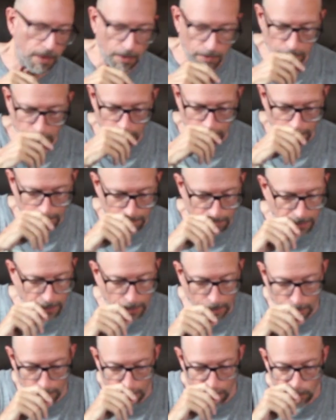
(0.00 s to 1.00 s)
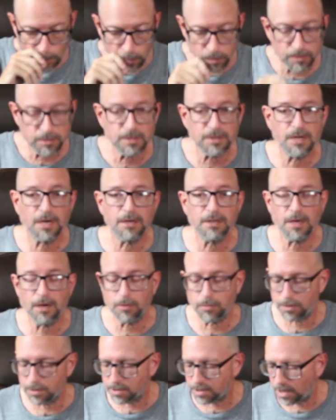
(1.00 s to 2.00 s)
but I don't know, we'll see how that
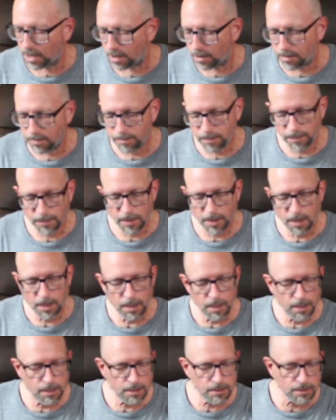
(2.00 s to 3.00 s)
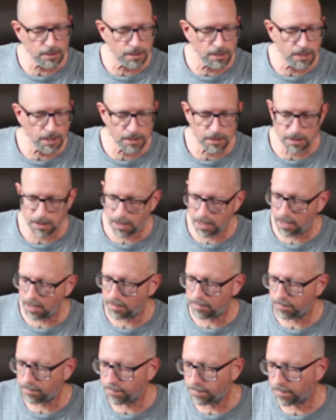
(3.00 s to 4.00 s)
works out. So you got that,
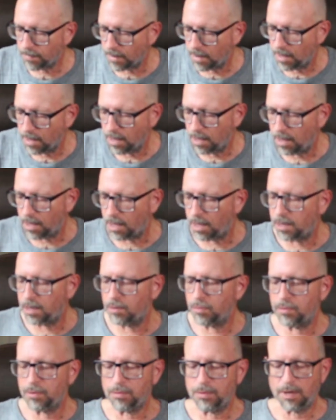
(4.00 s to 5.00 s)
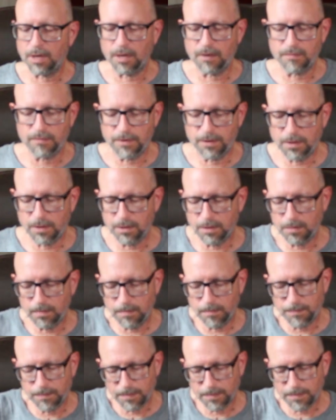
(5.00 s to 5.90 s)
and then what do we have here?